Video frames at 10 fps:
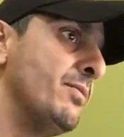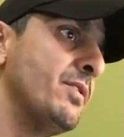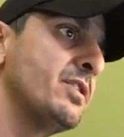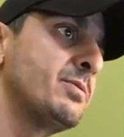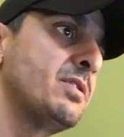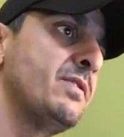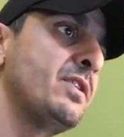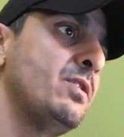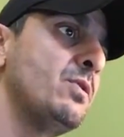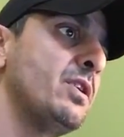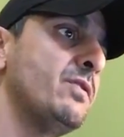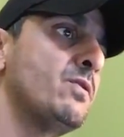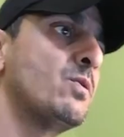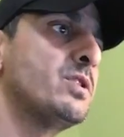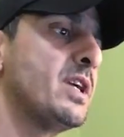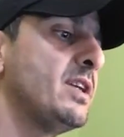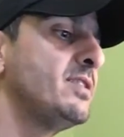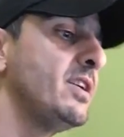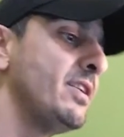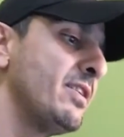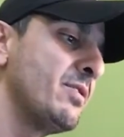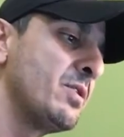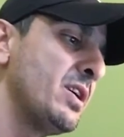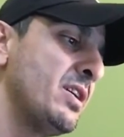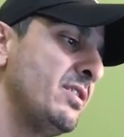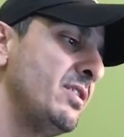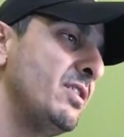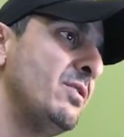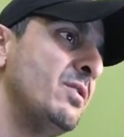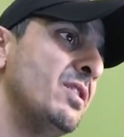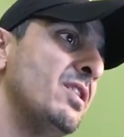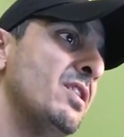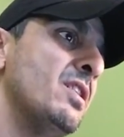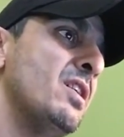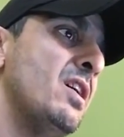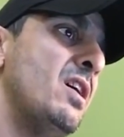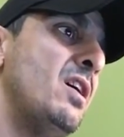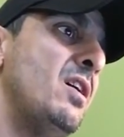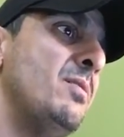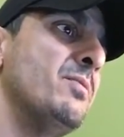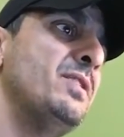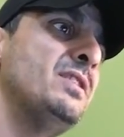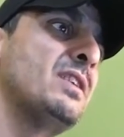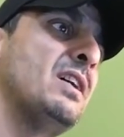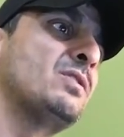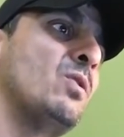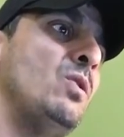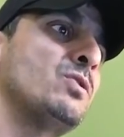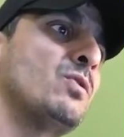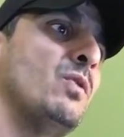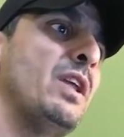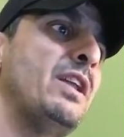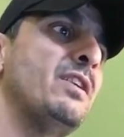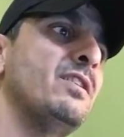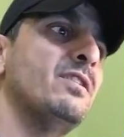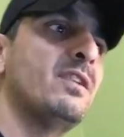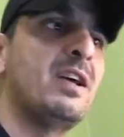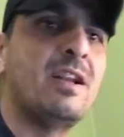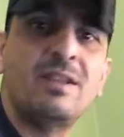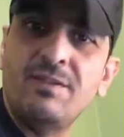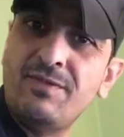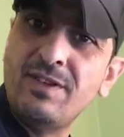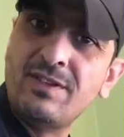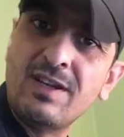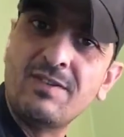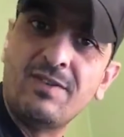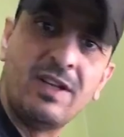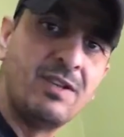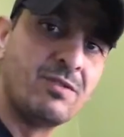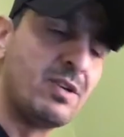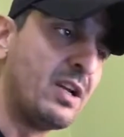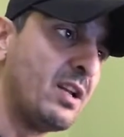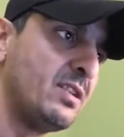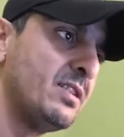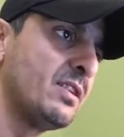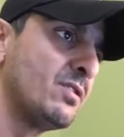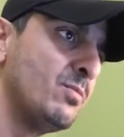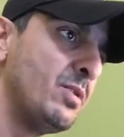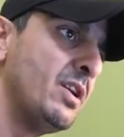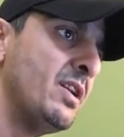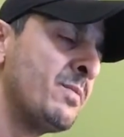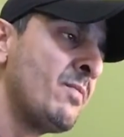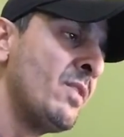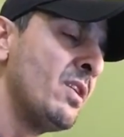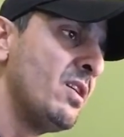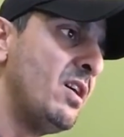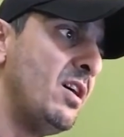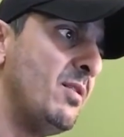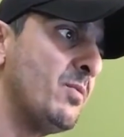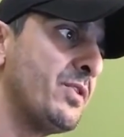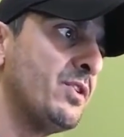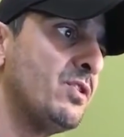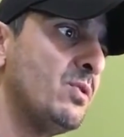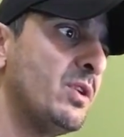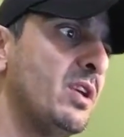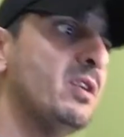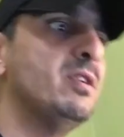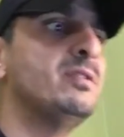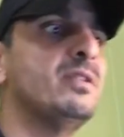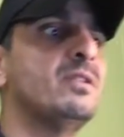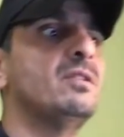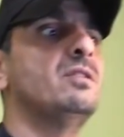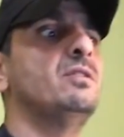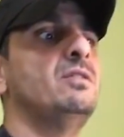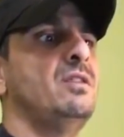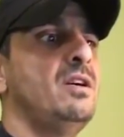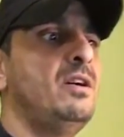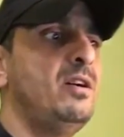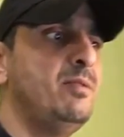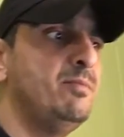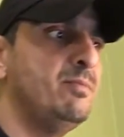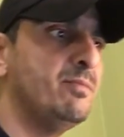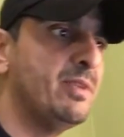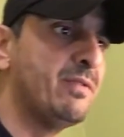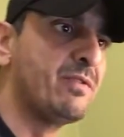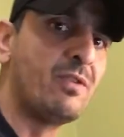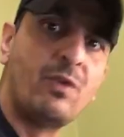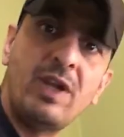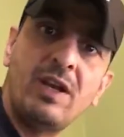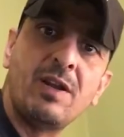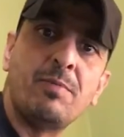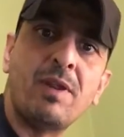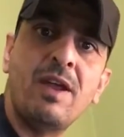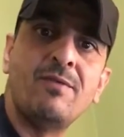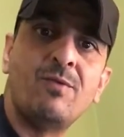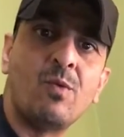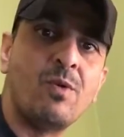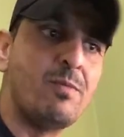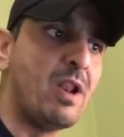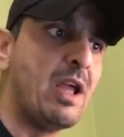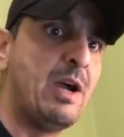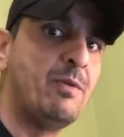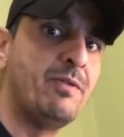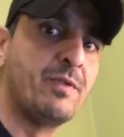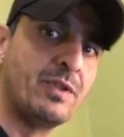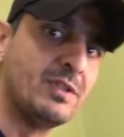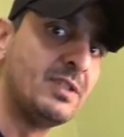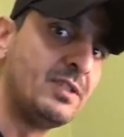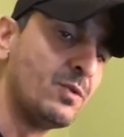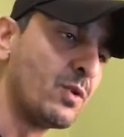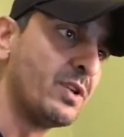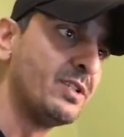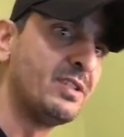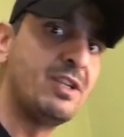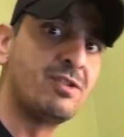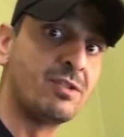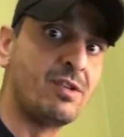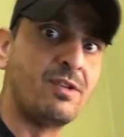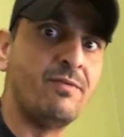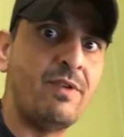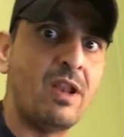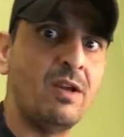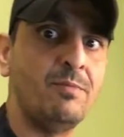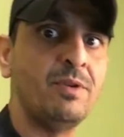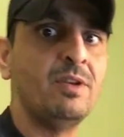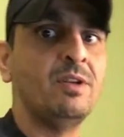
This specific token, of course, like I said, now again, these guys are also related into kind of like the fintech, financial kind of like sector, but what they're doing is they've created a platform allowing for existing organizations to develop,